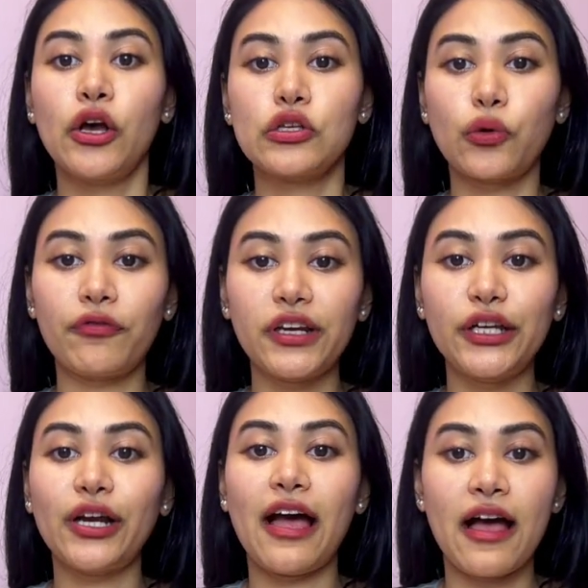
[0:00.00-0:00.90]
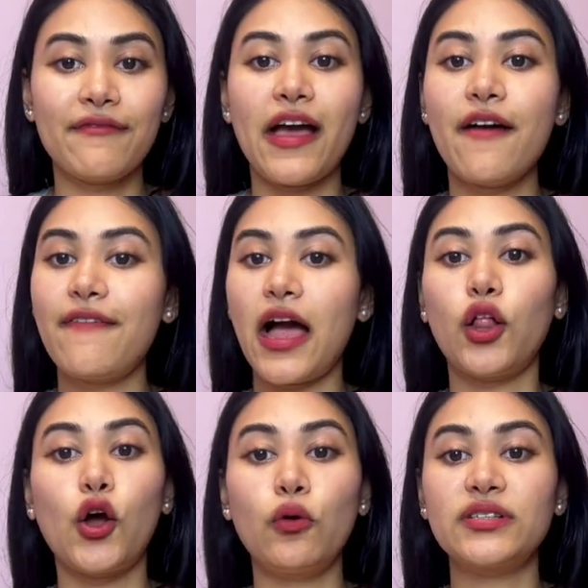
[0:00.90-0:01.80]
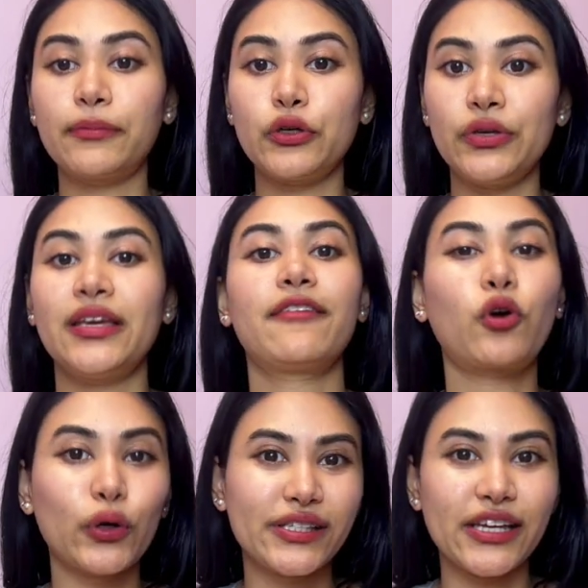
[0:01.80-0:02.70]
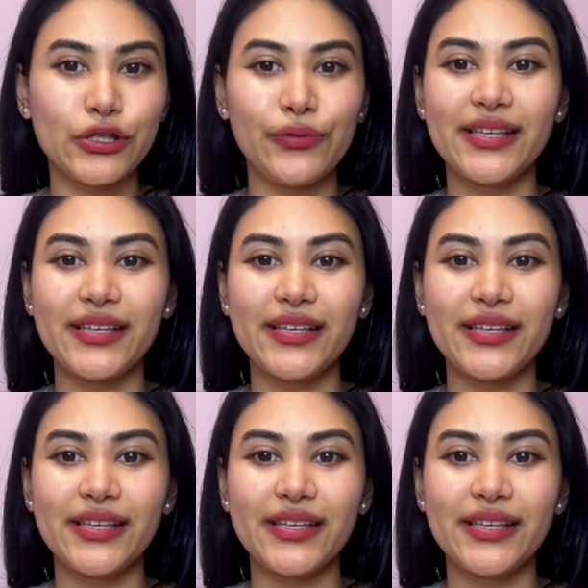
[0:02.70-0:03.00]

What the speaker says: So over here, I have FLOWE, and of course I do.